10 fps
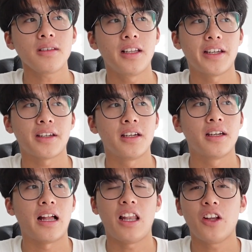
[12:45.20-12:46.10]
like
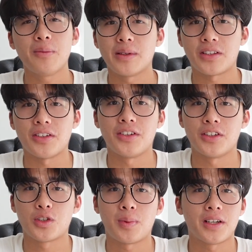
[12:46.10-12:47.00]
a lot of
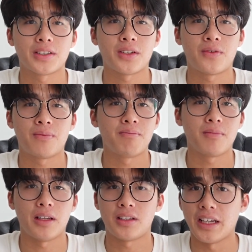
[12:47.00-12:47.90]
materials, because of
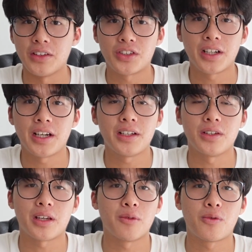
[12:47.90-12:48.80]
the internet.
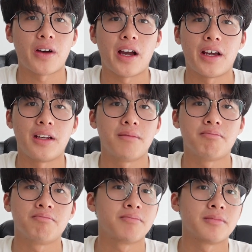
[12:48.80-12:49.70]
You can find
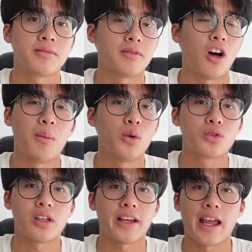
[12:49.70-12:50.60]

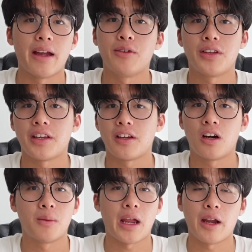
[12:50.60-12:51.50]
almost like everything
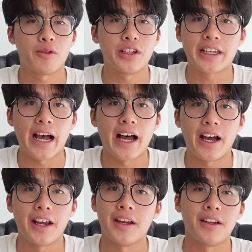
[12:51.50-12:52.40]
on every
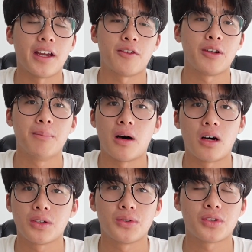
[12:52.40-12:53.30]
guide, every
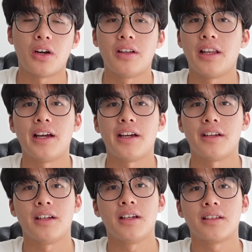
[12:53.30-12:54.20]
models
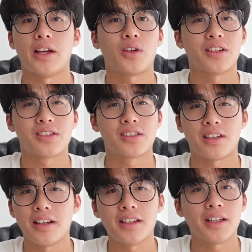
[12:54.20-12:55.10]
online that you can
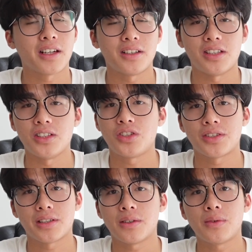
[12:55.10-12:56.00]
study and can teach
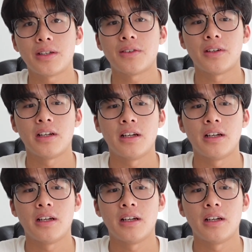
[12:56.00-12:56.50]
yourself with.